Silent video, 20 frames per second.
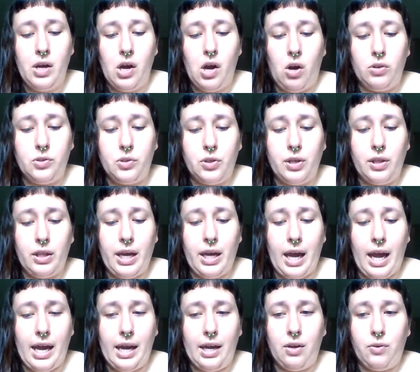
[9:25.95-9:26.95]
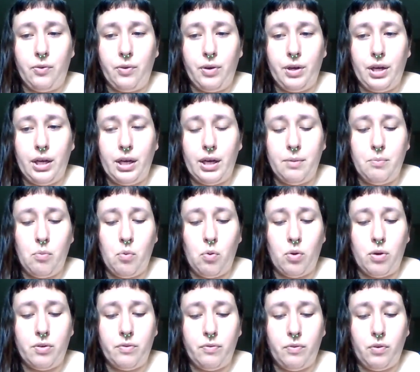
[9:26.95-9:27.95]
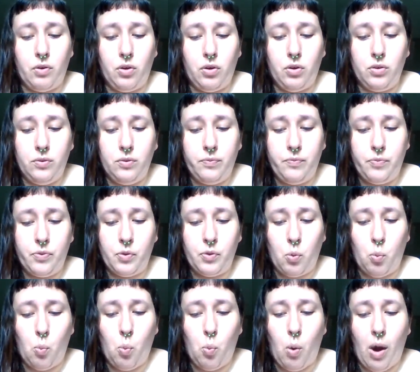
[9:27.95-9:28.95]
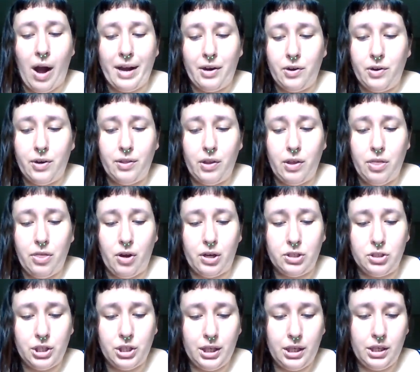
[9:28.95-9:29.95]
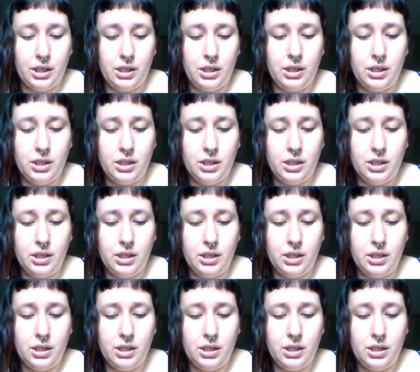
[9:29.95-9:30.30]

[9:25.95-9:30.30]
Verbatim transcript: alternately angry and mournful, wired and lethargic.